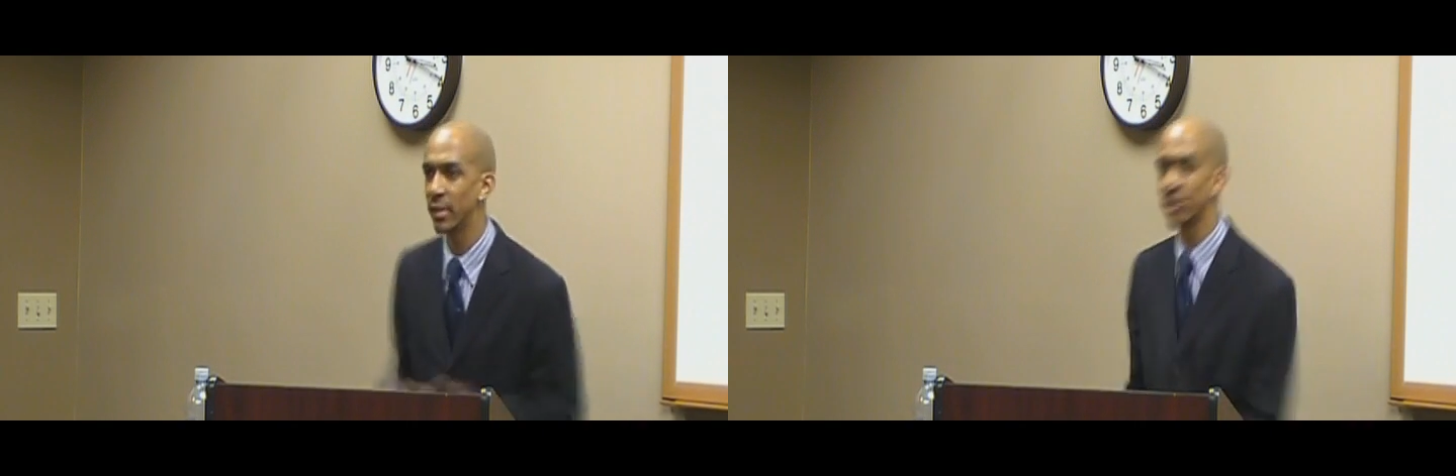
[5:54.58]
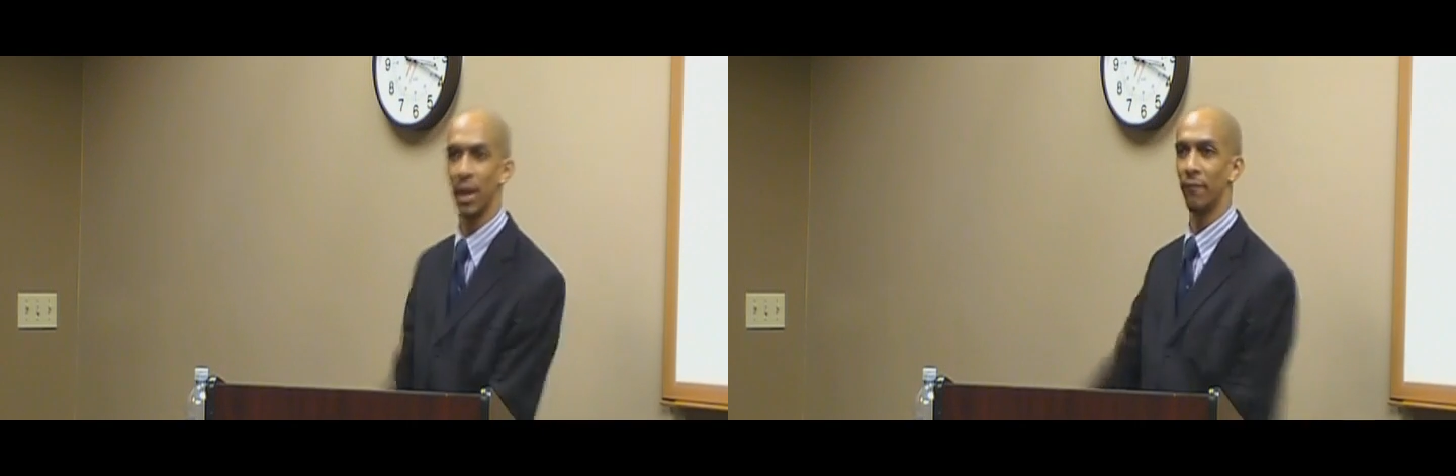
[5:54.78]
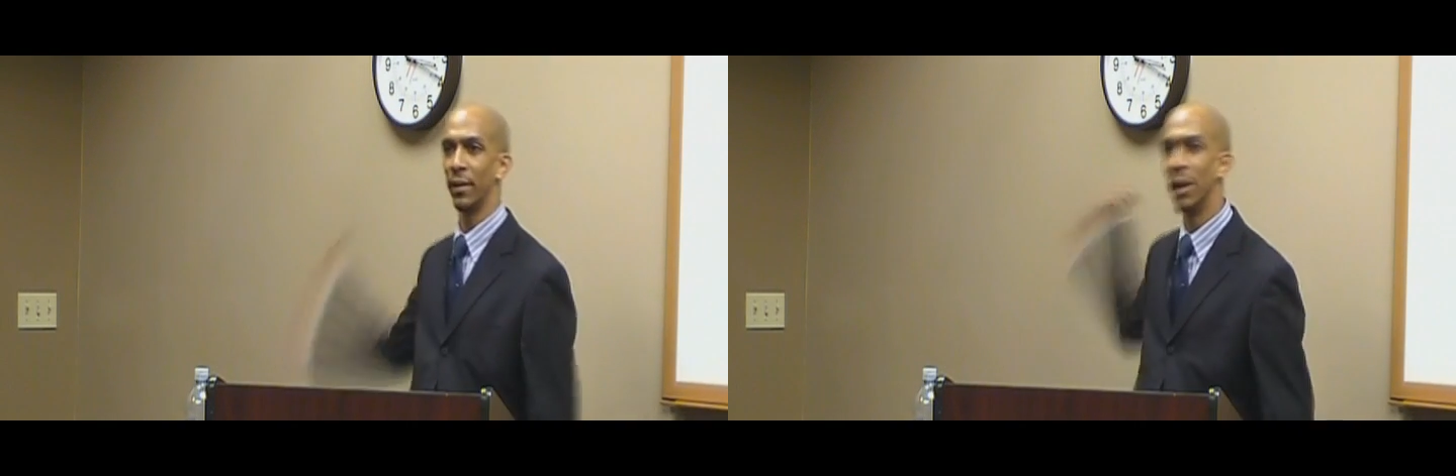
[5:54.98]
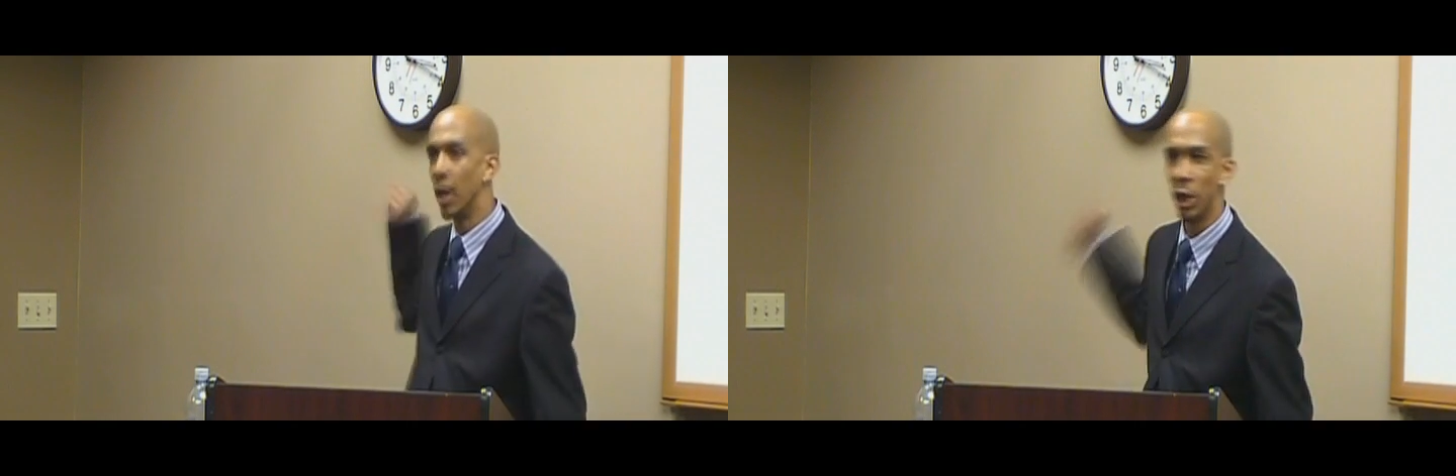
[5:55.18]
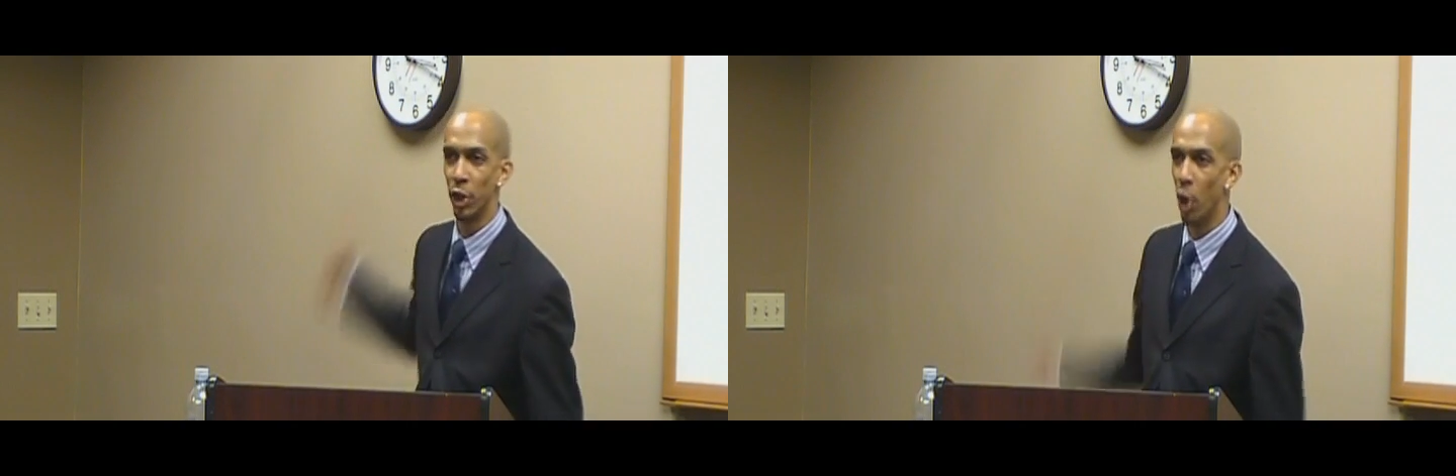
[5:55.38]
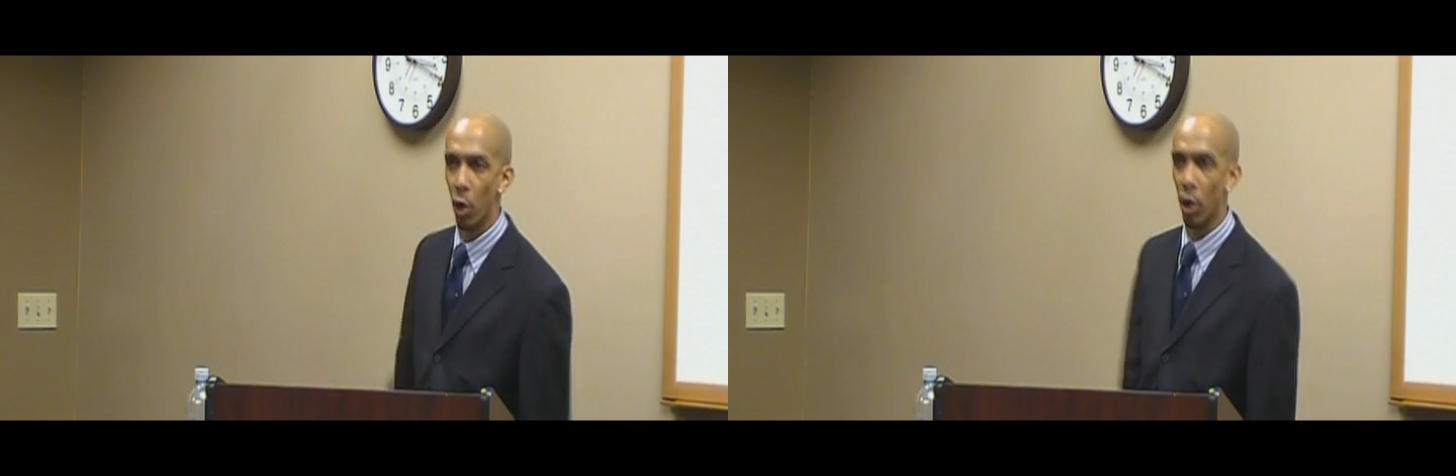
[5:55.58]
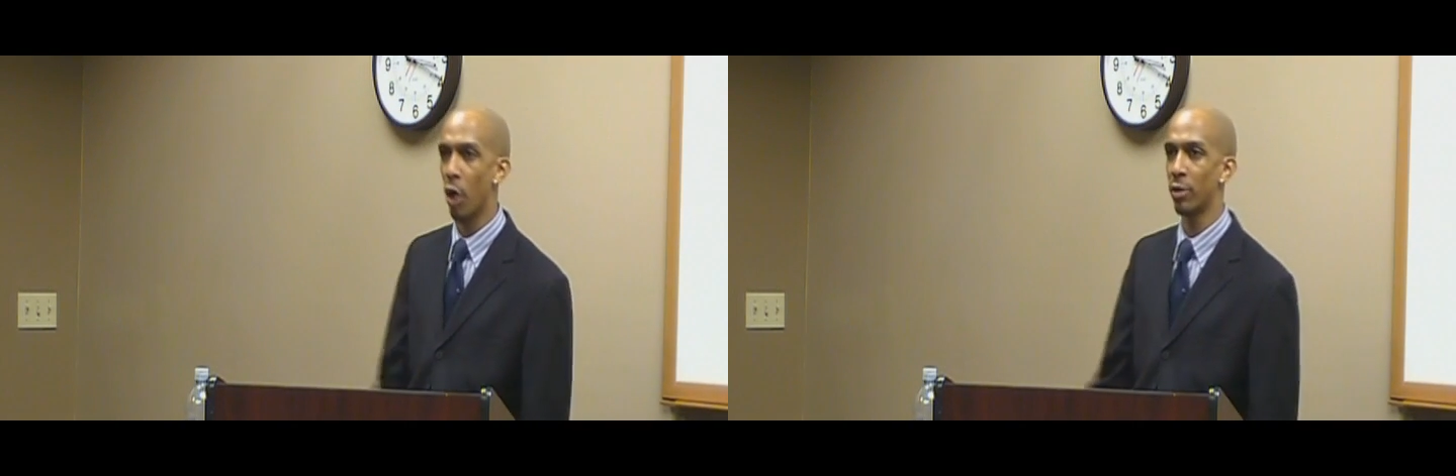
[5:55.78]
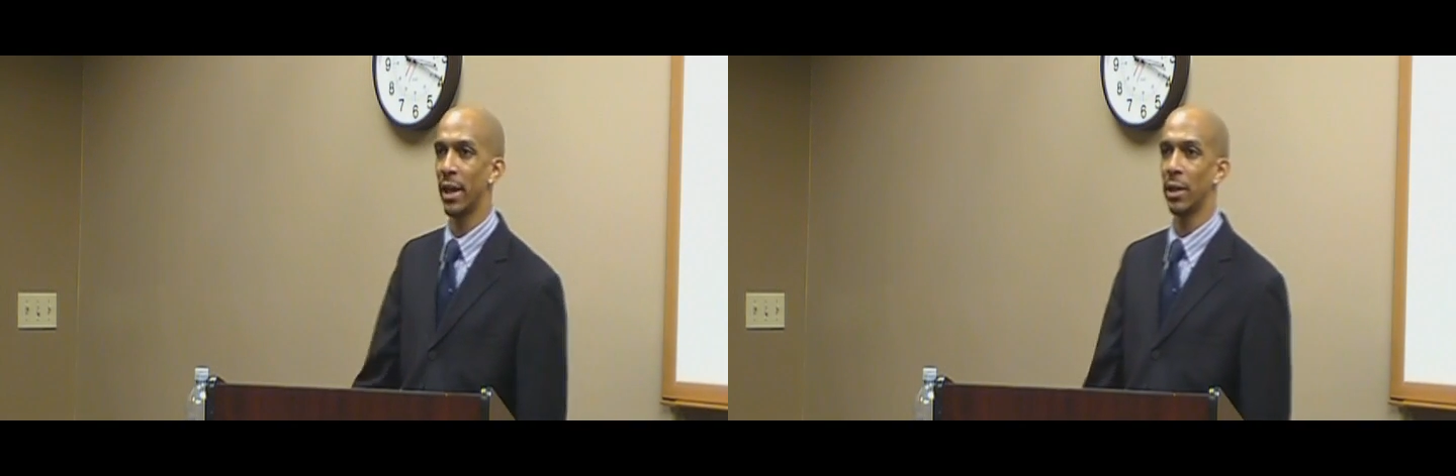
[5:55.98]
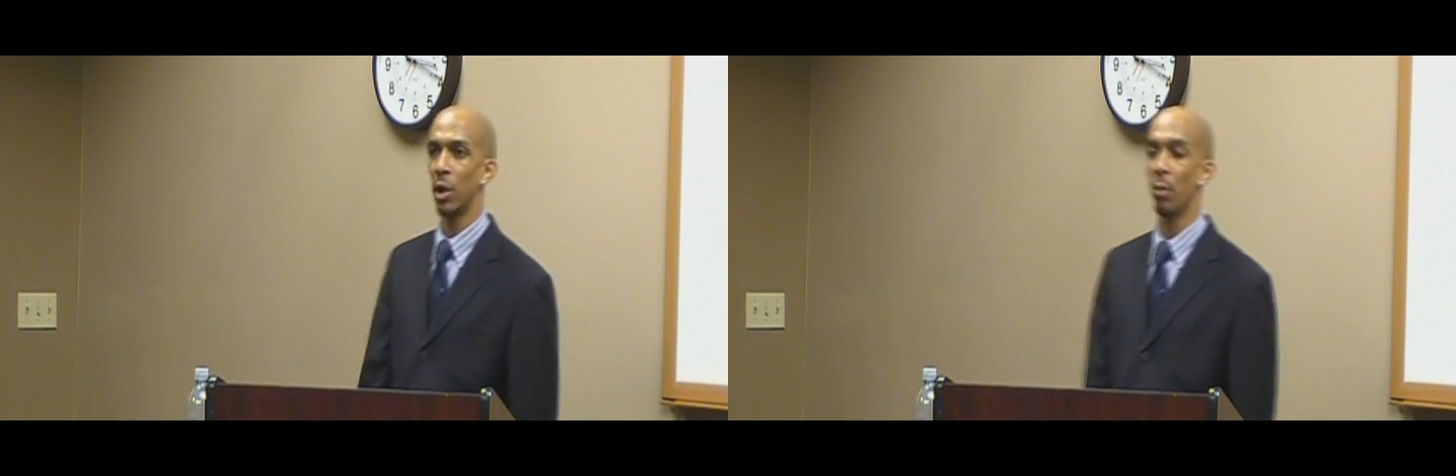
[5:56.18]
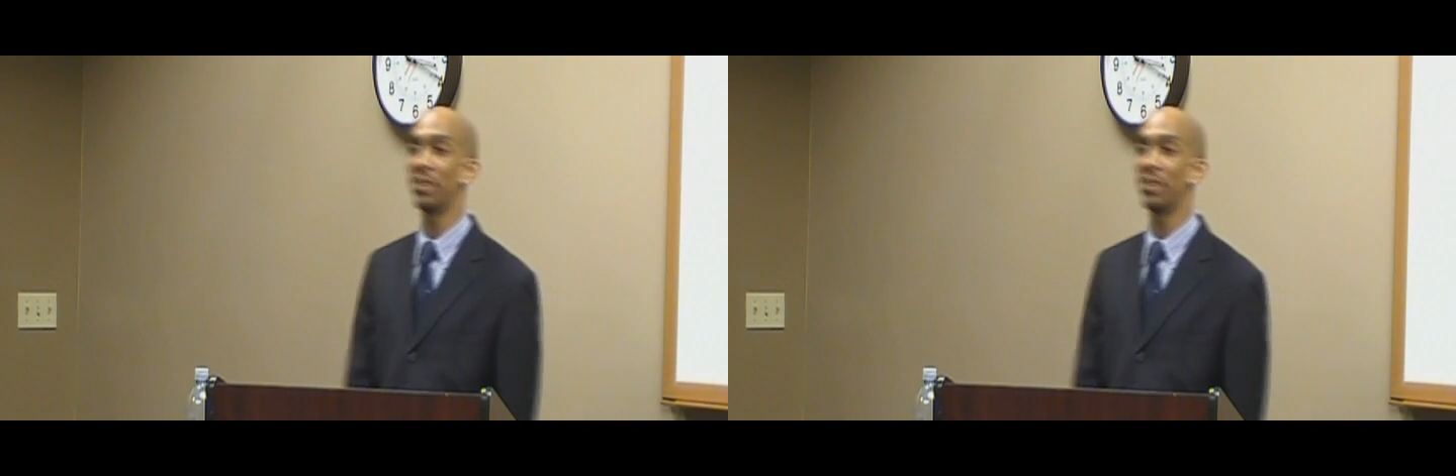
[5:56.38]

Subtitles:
stuff and yoke all day long,